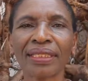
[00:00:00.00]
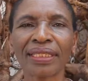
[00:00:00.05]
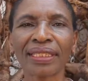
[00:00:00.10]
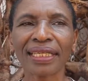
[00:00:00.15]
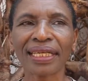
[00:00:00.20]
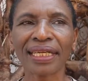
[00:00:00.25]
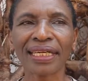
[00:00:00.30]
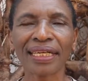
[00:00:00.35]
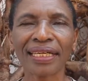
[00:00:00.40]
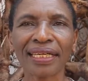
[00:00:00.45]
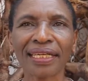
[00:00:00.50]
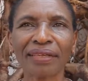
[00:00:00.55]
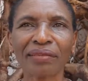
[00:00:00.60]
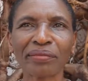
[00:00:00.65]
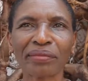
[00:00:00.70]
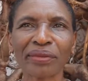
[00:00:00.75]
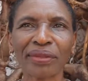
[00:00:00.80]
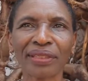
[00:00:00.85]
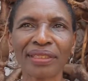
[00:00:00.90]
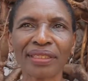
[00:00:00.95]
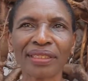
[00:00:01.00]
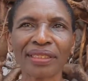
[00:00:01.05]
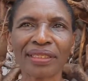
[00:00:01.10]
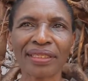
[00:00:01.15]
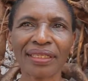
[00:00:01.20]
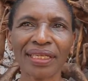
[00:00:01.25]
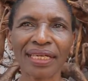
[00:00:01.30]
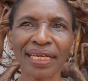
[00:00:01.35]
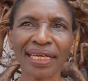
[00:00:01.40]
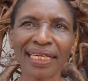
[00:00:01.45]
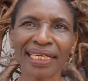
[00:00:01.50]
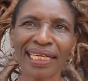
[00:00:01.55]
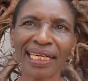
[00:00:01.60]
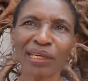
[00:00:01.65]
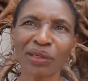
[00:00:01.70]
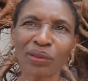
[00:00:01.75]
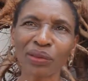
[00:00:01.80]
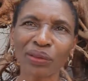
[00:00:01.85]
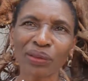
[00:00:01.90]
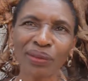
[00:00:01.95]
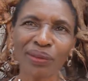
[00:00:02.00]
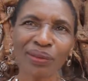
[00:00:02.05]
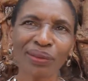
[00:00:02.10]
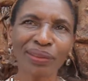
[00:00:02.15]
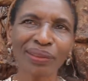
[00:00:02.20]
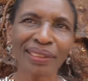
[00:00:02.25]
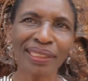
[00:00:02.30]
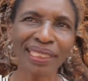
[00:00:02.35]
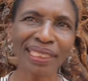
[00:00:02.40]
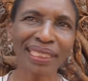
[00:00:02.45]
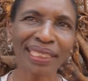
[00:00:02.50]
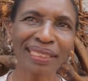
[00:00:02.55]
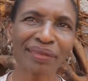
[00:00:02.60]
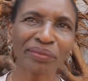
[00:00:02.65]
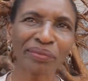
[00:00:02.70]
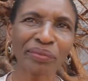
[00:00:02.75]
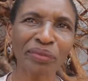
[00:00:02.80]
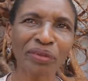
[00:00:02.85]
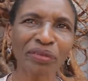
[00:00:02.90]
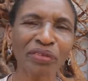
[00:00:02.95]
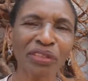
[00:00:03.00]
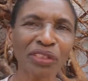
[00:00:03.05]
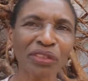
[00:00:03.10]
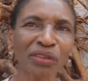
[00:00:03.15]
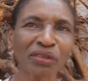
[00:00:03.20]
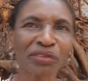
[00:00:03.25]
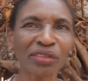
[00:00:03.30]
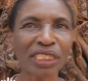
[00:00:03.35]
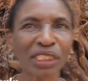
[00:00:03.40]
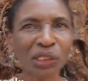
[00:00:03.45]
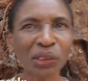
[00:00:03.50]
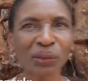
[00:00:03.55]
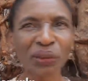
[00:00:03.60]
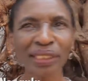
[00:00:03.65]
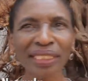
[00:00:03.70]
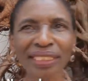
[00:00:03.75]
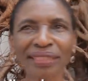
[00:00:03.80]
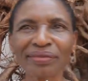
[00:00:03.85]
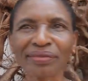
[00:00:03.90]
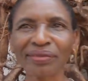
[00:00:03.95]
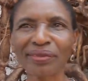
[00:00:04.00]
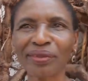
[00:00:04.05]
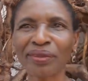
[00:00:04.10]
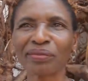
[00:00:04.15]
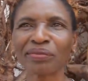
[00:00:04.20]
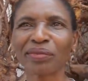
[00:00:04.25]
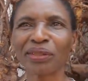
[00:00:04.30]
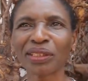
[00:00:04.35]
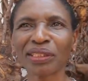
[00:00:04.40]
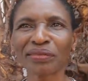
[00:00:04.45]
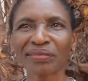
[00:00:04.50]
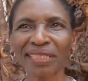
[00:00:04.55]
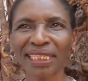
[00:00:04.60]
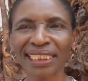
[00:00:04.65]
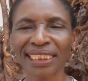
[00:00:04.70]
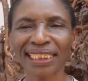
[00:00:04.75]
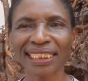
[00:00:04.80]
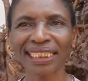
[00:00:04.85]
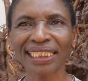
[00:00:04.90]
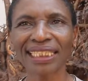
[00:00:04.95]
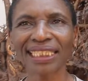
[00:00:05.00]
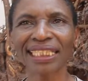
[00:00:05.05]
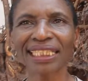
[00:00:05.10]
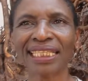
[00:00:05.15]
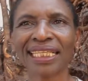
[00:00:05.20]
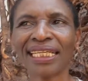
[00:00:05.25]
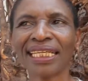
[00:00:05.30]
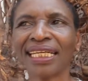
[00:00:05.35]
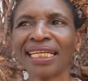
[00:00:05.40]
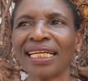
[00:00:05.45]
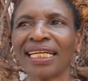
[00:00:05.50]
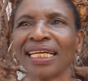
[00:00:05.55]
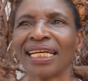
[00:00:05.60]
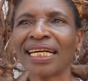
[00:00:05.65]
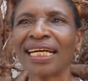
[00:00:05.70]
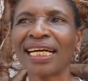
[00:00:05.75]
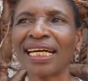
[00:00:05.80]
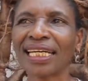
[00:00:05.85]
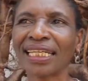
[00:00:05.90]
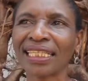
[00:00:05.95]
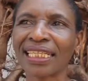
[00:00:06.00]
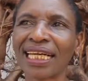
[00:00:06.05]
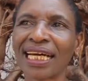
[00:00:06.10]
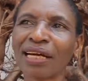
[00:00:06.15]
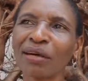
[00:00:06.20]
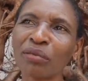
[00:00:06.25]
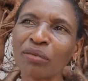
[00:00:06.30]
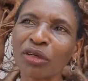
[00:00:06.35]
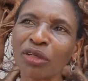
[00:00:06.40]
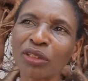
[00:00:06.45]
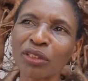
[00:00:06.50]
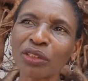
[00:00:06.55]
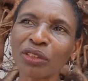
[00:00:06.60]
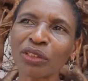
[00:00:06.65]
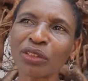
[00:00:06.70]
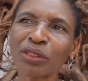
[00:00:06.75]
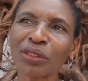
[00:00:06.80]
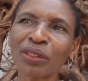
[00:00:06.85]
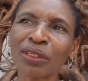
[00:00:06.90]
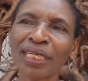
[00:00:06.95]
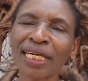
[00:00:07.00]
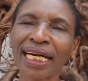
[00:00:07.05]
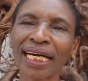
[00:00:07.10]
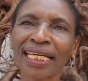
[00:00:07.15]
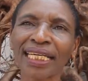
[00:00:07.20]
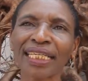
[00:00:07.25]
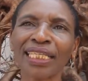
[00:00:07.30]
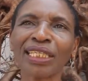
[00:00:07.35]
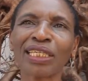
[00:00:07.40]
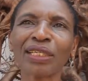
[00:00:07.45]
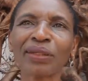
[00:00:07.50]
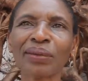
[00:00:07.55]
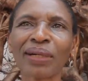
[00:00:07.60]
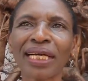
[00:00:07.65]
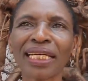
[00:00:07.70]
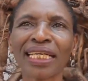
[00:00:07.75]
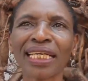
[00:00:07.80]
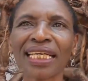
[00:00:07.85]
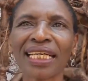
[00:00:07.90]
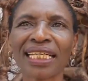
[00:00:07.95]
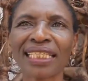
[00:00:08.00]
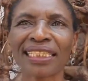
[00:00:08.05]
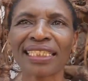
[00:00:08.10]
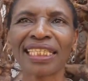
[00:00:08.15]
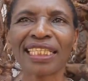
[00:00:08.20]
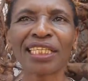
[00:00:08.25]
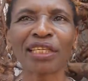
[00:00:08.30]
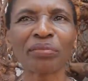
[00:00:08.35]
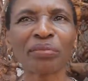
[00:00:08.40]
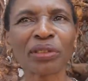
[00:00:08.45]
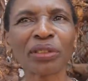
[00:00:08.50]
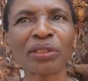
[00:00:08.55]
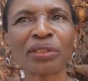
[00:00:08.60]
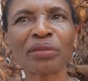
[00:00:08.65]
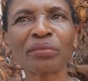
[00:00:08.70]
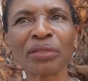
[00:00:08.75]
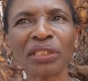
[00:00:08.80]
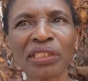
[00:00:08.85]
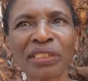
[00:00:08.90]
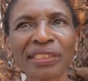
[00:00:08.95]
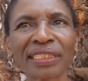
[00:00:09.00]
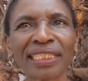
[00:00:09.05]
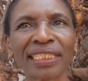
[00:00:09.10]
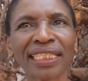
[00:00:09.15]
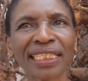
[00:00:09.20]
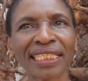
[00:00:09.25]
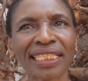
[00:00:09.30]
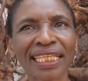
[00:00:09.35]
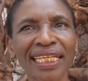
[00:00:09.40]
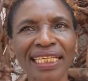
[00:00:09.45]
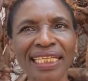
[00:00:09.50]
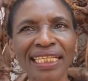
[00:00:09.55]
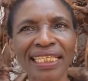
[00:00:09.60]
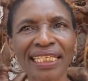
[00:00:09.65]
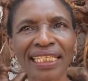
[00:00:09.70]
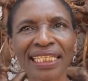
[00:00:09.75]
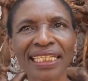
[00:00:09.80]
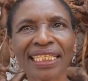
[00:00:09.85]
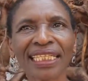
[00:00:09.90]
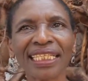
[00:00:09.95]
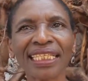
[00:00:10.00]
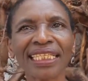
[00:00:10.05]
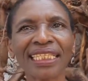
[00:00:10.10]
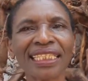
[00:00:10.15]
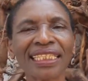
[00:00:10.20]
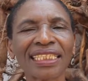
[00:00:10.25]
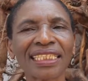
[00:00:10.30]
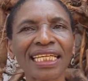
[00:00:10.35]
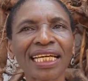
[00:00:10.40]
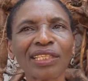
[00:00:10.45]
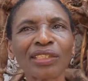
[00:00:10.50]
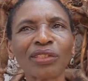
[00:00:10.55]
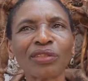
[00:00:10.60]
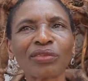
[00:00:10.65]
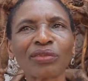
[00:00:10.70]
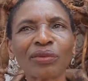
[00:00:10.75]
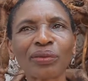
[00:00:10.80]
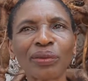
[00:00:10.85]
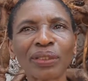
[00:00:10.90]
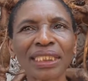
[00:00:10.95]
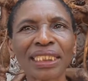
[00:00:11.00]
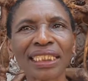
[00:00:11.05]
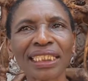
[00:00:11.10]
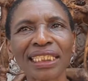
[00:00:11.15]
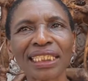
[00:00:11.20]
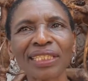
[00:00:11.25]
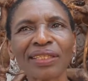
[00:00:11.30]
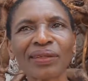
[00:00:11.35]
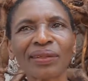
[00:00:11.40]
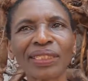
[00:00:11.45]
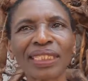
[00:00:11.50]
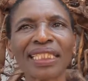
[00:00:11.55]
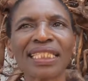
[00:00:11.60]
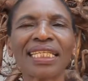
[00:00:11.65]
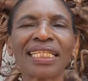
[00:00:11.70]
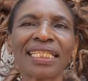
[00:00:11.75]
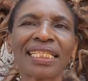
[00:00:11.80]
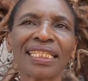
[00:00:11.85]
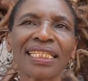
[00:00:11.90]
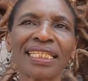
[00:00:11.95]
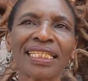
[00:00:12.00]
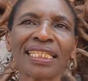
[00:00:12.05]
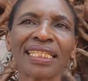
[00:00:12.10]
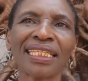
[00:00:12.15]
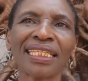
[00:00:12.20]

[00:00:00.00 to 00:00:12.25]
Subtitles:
Yeah, I'm Anne Nangulu. I'm professor of history from Mo University, and I'm also currently working as the deputy commission secretary in charge of quality audit